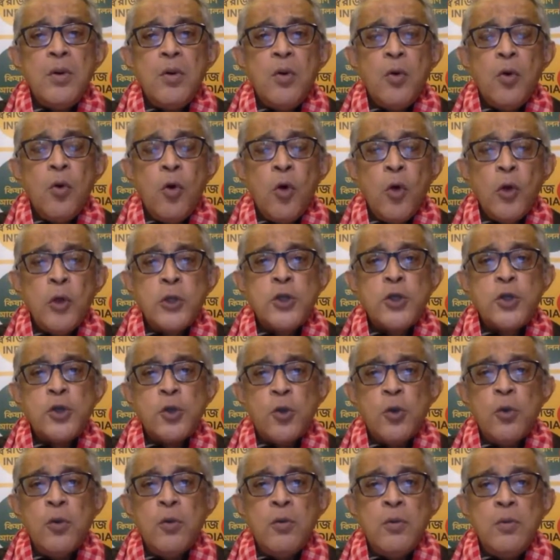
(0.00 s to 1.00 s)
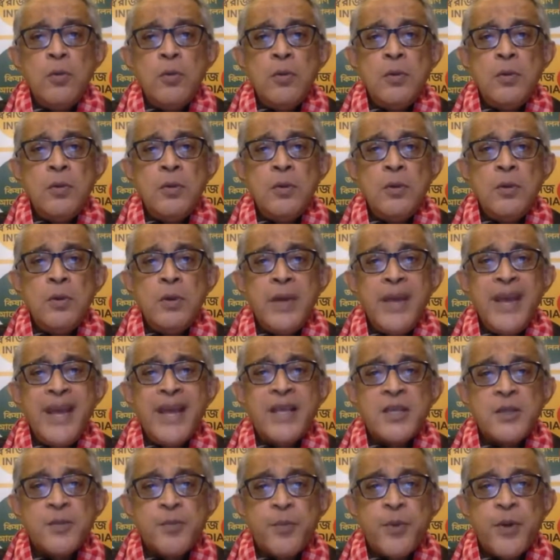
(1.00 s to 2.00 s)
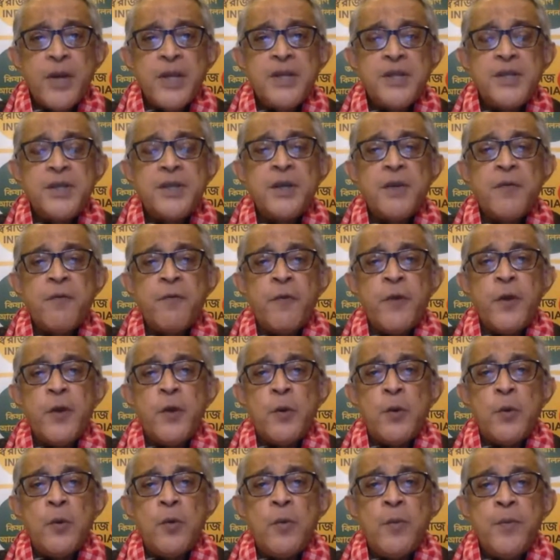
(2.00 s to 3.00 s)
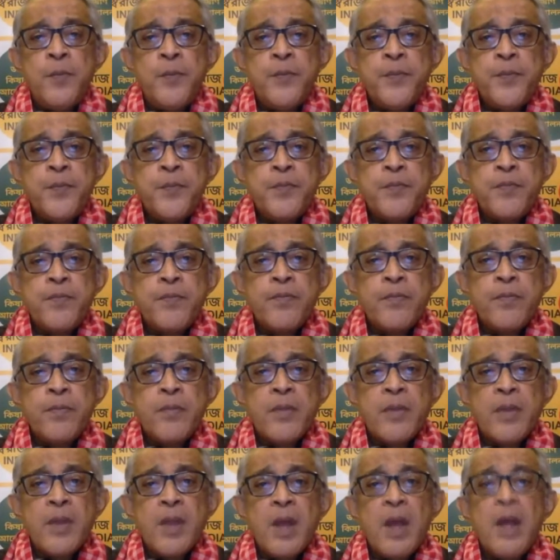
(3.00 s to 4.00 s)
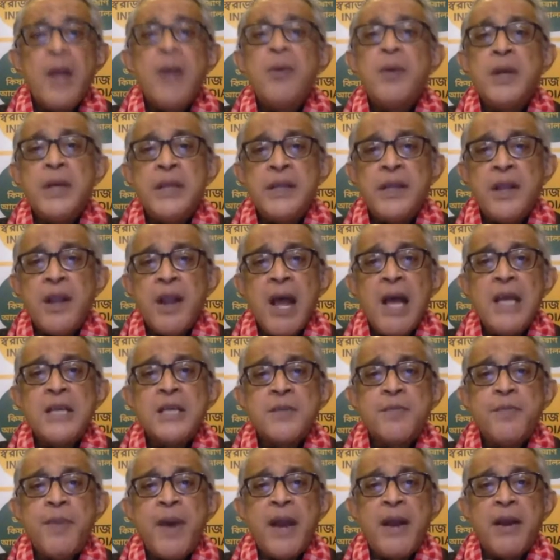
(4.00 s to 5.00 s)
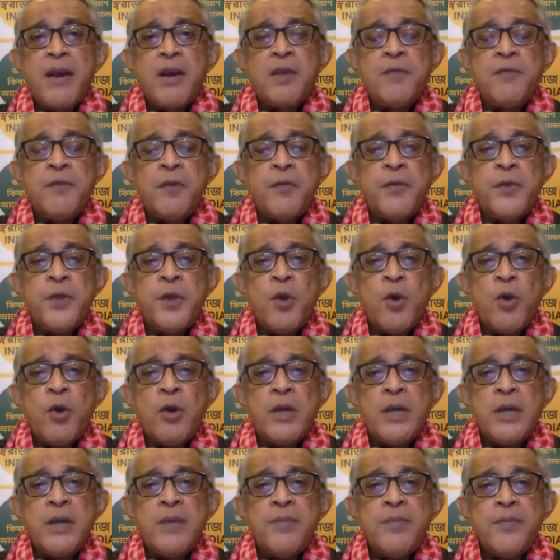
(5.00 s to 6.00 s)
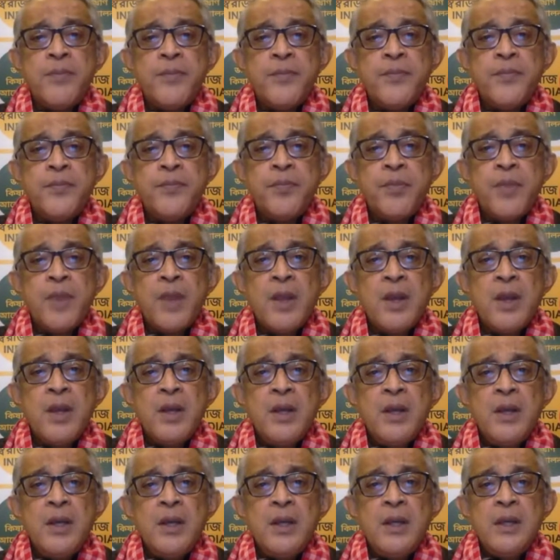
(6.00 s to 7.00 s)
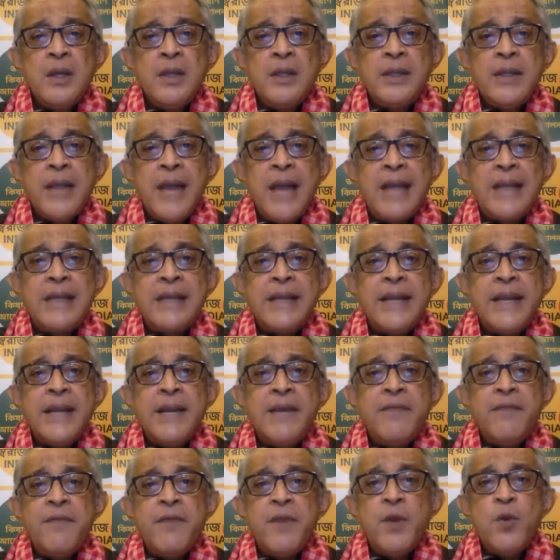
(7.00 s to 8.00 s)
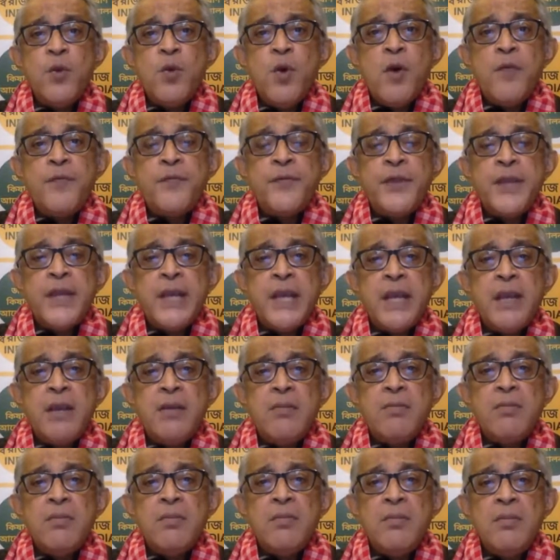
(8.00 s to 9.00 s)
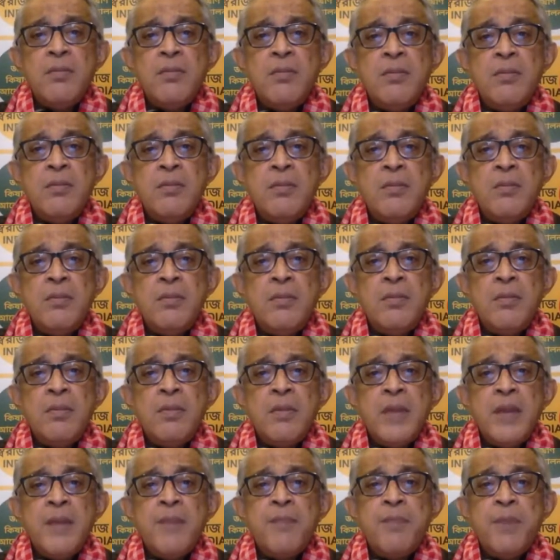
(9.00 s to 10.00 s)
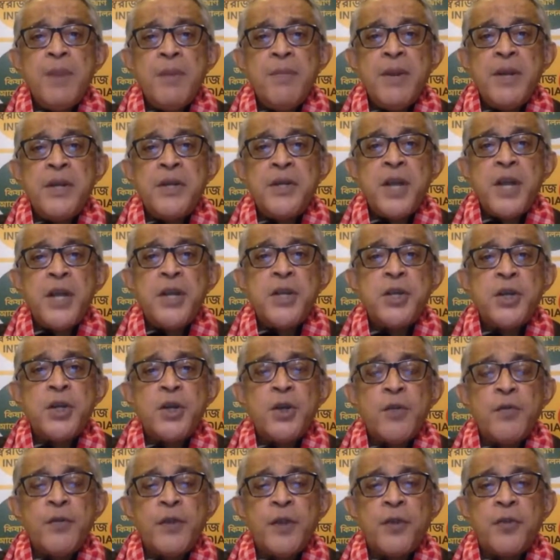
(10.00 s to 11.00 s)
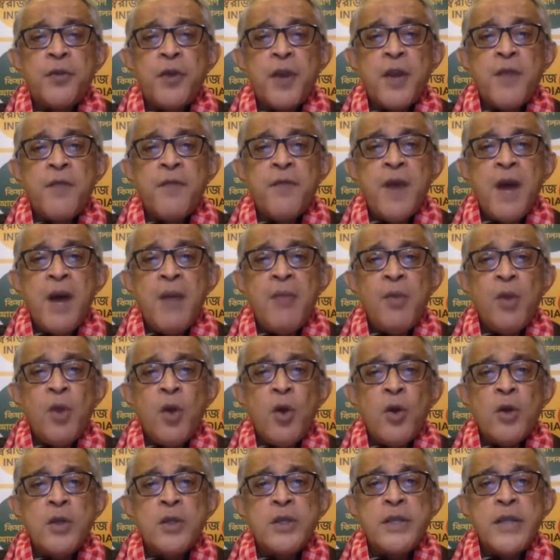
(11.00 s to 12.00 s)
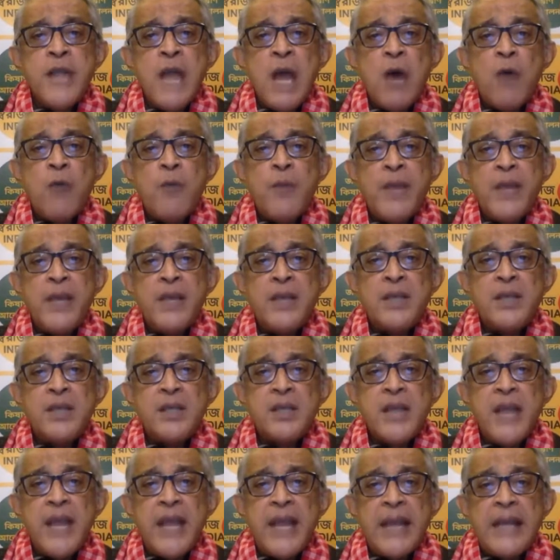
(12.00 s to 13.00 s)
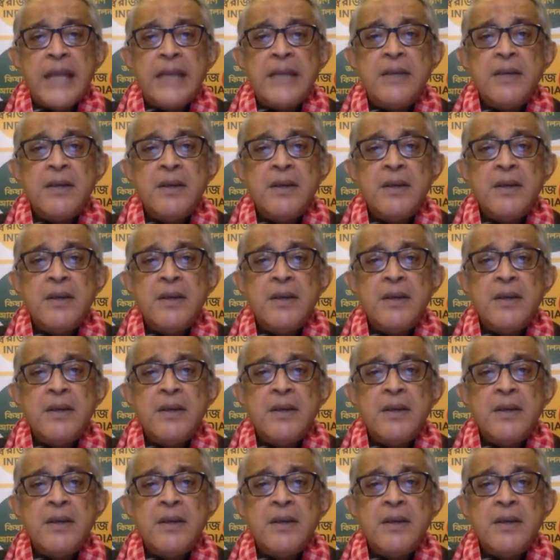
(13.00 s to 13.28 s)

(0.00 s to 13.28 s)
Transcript: also expressed a view in the last paragraph of the order that in view of the implementation of the three farm laws now being stayed,